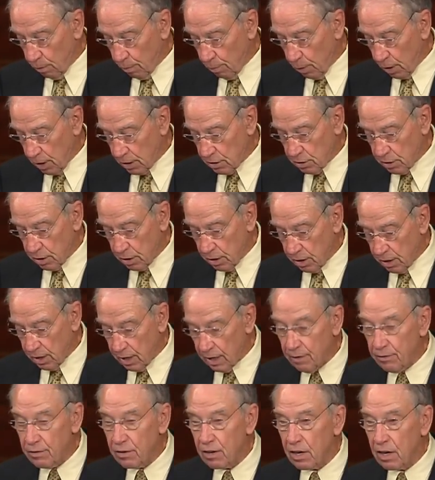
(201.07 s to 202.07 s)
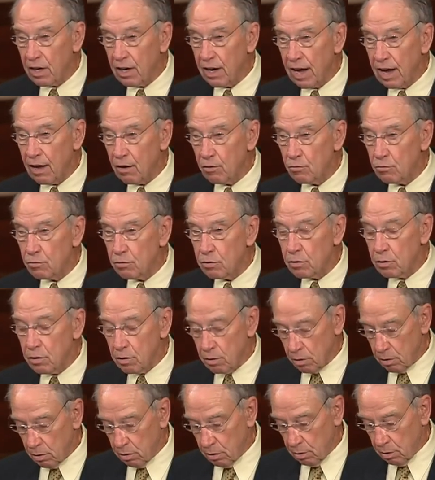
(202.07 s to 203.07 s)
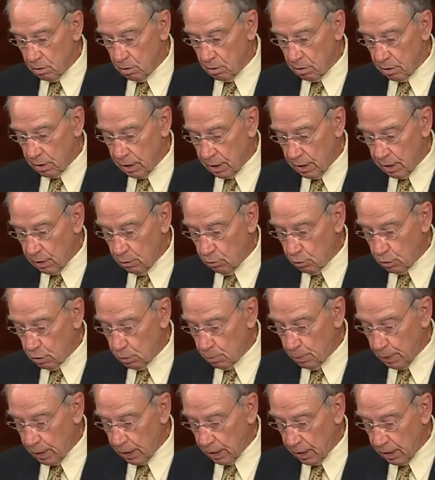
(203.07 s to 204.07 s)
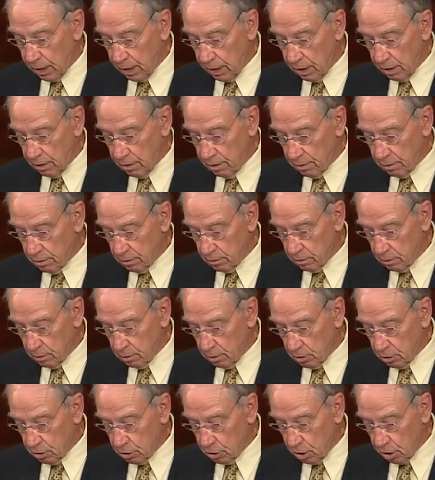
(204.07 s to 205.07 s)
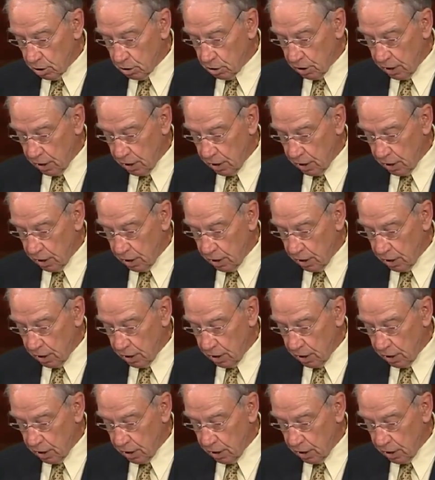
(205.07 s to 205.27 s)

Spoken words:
president even announced that he was picking Judge